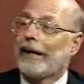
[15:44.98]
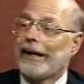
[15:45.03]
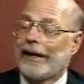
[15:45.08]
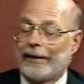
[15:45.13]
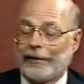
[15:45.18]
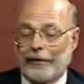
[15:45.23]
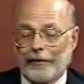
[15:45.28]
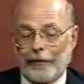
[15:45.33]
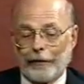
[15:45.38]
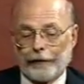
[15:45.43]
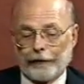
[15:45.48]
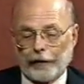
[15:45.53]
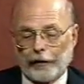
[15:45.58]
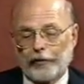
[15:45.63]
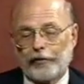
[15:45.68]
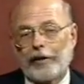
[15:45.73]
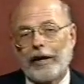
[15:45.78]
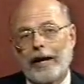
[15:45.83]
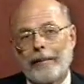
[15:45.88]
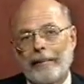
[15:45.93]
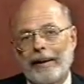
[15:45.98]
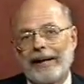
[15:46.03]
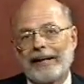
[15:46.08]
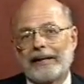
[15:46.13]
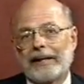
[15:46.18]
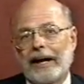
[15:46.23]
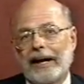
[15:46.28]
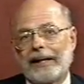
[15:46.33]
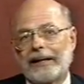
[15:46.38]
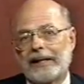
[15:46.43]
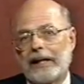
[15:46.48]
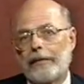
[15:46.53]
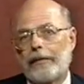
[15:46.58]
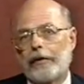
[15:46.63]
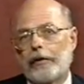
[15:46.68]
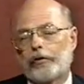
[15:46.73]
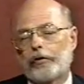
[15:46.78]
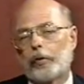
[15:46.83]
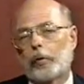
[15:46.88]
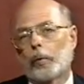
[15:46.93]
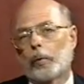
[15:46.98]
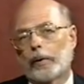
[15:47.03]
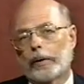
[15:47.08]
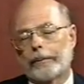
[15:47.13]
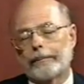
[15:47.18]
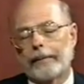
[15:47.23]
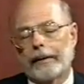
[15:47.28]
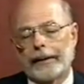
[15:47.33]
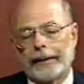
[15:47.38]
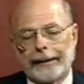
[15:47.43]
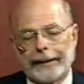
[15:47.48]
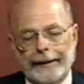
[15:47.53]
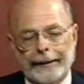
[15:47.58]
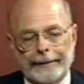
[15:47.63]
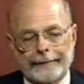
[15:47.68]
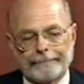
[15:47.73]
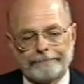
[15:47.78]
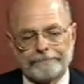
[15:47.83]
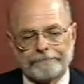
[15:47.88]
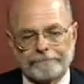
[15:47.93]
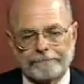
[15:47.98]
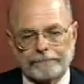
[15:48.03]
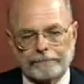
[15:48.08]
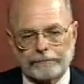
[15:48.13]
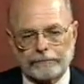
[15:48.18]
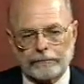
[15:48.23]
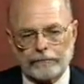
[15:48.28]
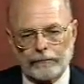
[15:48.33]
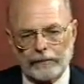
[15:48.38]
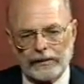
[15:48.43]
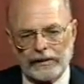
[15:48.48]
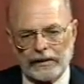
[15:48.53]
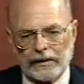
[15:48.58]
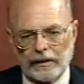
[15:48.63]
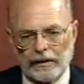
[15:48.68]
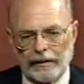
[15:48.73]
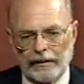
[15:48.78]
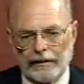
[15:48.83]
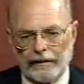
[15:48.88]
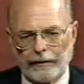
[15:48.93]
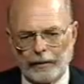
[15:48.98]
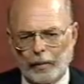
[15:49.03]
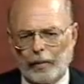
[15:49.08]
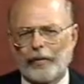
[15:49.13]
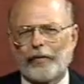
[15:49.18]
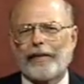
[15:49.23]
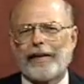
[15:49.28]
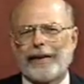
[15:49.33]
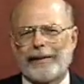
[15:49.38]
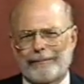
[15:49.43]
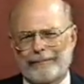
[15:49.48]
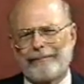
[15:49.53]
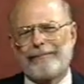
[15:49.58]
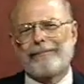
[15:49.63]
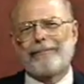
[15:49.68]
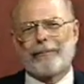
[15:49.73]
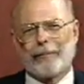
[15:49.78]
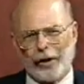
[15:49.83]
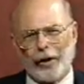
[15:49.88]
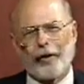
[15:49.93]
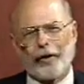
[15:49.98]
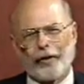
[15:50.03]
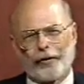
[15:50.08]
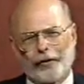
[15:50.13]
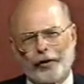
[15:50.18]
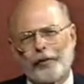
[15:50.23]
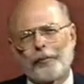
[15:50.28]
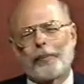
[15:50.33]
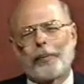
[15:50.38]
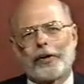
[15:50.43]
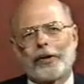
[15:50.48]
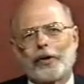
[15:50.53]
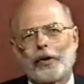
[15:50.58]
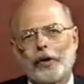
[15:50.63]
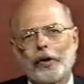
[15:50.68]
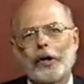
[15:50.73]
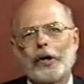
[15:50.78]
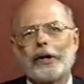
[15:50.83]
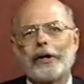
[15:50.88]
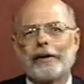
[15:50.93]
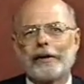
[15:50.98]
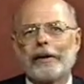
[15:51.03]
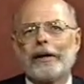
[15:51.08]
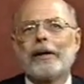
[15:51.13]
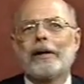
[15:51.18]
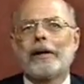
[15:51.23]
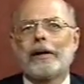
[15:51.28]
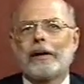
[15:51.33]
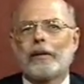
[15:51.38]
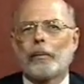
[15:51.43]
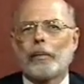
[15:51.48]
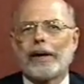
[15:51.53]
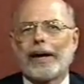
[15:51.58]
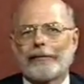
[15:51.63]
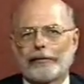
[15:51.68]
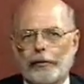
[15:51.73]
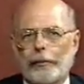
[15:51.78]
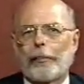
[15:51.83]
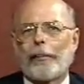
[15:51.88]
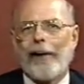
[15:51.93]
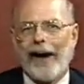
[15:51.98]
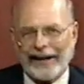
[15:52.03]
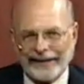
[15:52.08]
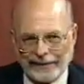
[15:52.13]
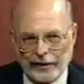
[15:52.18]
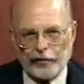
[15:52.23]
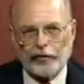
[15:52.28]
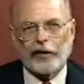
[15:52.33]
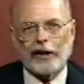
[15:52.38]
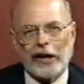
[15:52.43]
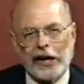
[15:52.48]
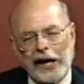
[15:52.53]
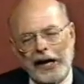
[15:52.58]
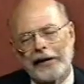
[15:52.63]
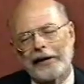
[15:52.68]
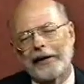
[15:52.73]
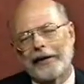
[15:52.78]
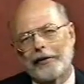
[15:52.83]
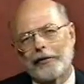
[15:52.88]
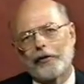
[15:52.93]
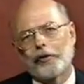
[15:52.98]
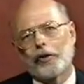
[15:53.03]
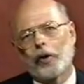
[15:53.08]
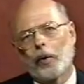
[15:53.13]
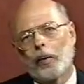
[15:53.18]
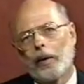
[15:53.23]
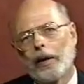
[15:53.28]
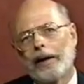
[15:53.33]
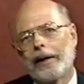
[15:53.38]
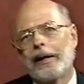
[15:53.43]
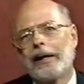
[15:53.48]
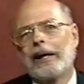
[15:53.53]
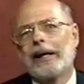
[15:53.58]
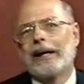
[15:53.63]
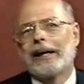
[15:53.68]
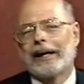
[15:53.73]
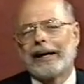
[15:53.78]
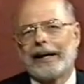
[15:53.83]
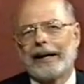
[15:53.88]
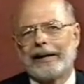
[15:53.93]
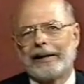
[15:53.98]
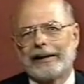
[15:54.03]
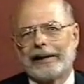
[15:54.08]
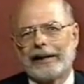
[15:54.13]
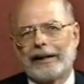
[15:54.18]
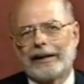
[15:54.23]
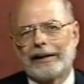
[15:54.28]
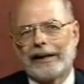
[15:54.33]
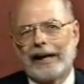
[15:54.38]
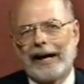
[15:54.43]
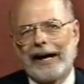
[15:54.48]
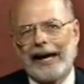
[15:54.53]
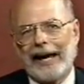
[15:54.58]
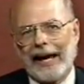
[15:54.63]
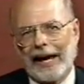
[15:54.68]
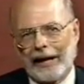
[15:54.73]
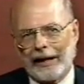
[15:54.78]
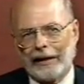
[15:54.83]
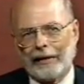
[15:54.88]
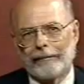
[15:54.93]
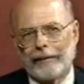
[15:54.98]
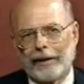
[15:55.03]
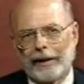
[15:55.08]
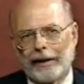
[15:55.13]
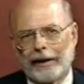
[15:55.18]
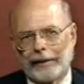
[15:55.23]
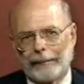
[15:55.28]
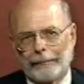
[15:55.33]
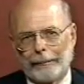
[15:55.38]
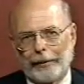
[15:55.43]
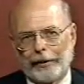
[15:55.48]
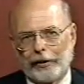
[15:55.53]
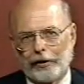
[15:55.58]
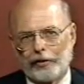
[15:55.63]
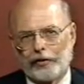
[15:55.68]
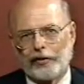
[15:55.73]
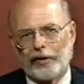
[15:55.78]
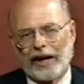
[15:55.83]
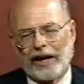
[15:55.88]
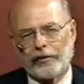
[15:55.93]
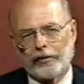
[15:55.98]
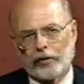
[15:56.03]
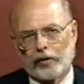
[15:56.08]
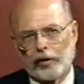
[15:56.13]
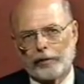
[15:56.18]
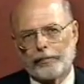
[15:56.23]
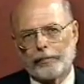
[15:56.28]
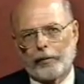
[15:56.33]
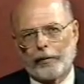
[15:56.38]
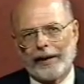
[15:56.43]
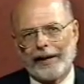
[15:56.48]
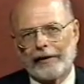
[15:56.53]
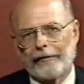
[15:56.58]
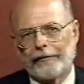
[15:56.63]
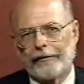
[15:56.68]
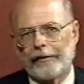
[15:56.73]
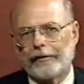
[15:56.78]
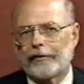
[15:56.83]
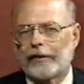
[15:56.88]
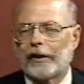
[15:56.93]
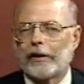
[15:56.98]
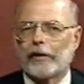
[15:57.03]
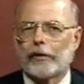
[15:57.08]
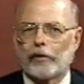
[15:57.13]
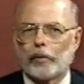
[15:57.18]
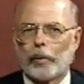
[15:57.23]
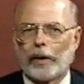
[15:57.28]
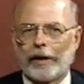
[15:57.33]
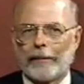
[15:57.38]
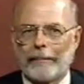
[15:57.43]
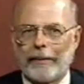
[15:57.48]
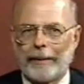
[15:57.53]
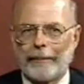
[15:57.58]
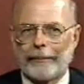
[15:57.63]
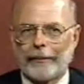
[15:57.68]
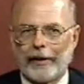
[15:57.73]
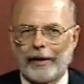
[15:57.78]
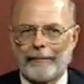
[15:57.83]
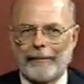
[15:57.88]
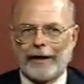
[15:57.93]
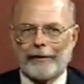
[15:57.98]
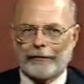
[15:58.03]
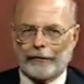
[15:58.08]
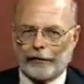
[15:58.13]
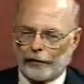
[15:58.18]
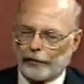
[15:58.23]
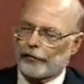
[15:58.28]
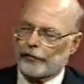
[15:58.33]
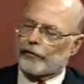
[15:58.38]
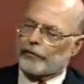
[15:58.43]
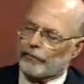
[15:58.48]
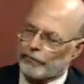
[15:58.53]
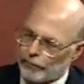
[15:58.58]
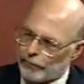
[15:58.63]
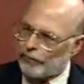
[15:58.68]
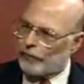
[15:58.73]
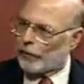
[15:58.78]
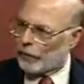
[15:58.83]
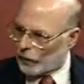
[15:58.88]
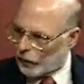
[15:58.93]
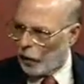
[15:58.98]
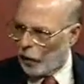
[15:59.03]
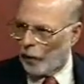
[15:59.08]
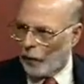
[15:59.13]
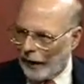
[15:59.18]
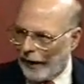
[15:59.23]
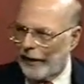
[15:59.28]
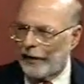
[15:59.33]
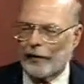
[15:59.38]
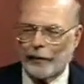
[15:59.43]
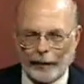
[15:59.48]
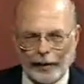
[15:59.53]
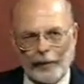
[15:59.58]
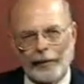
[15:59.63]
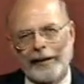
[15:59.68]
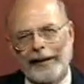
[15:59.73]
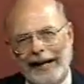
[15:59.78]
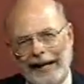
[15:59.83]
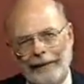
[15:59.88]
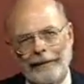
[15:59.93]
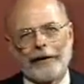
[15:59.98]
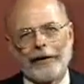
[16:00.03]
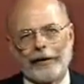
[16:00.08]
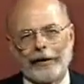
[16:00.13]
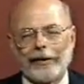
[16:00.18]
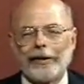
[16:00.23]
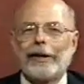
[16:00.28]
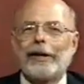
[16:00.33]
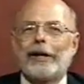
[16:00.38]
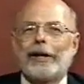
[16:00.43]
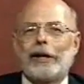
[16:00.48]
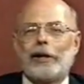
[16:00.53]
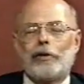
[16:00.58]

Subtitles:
And the first time I did this tour, of course they rehearsed us pretty good, and we had to practice a lot and so on. And I had a pretty good-sized group, around 15 or 20 people on my first go-round, and we went out there and